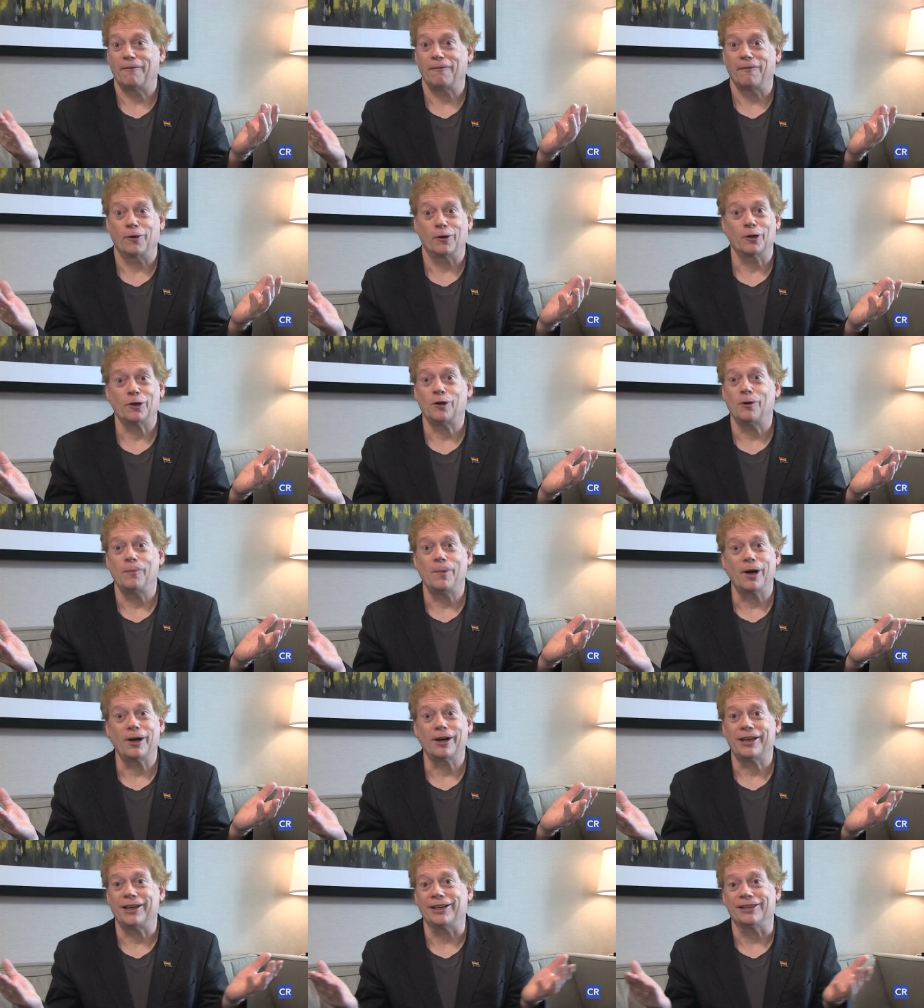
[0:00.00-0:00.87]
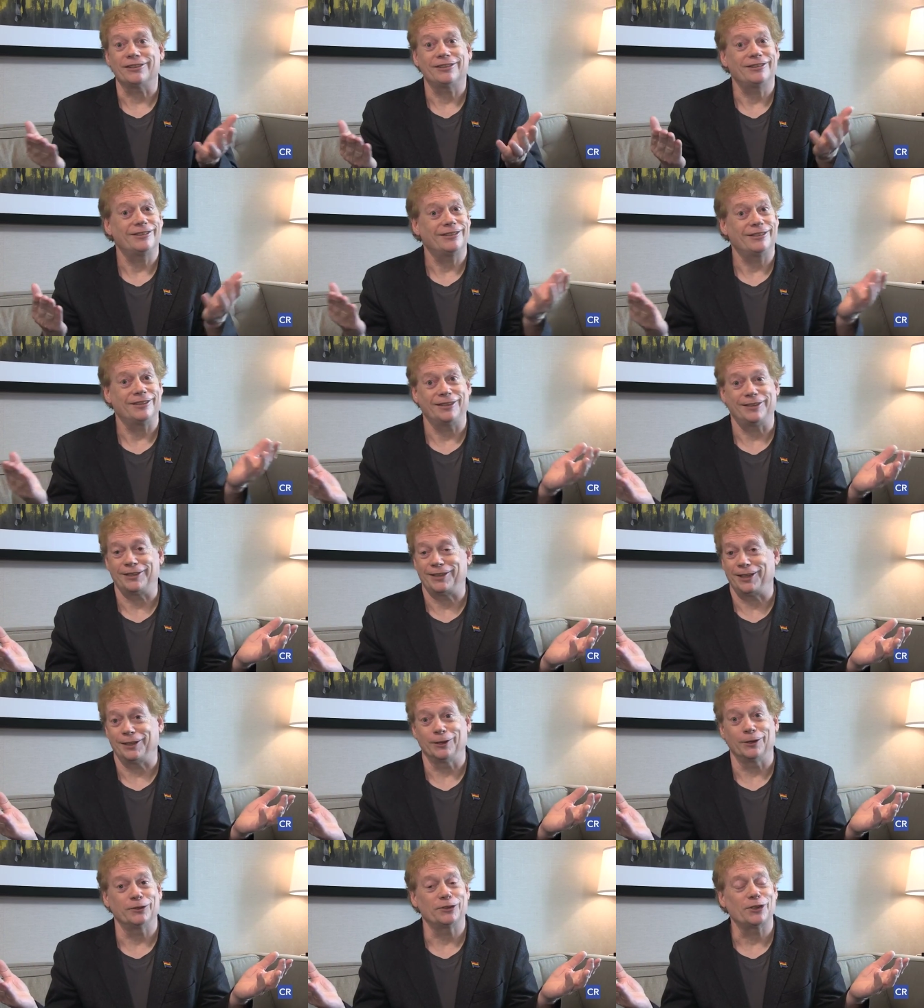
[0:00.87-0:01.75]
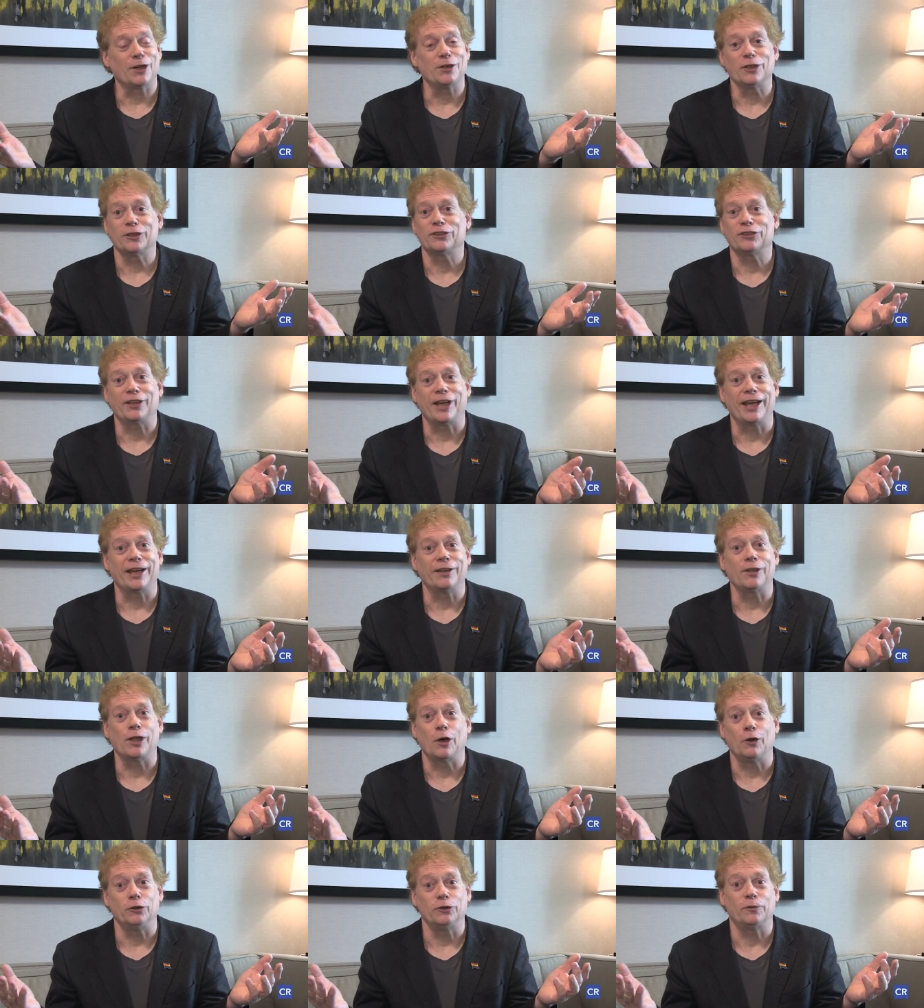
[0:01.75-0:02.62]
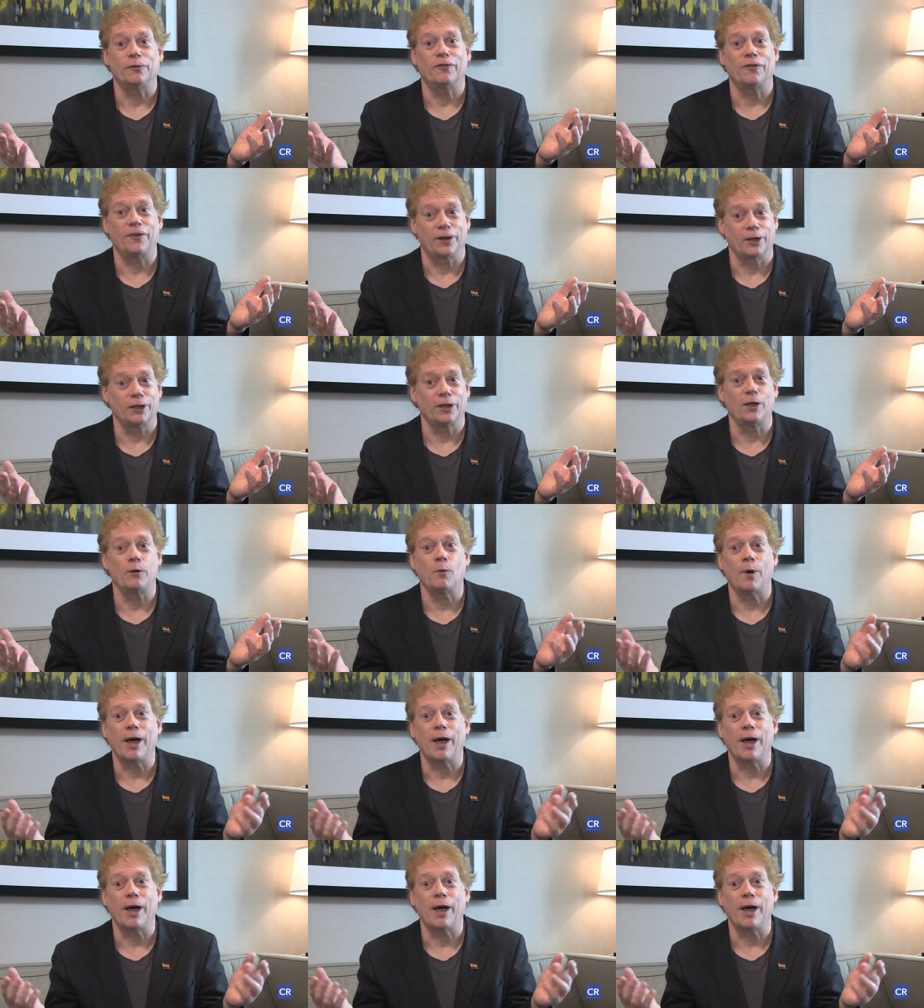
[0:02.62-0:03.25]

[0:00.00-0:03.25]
Vertical markets, Dealers understand those fairly